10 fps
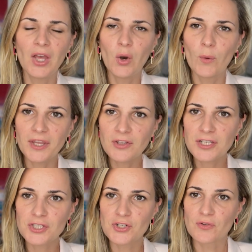what you
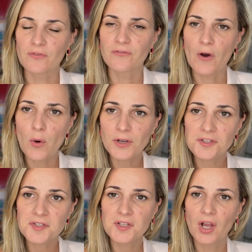need to do,
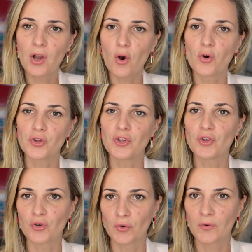focus on
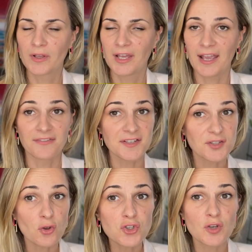you. And this
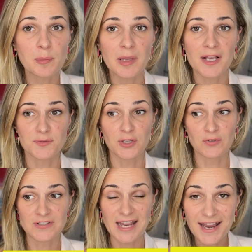also applies when you're
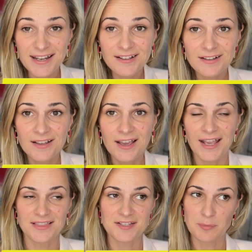dating,
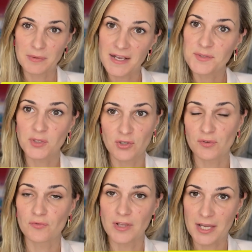and this applies when you're in
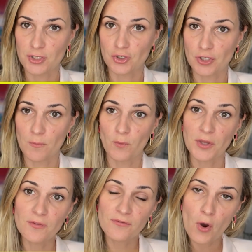a relationship. When
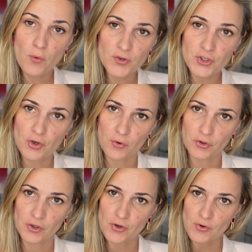you focus on
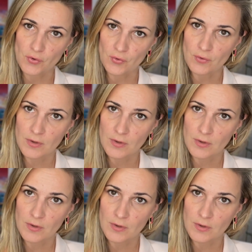you,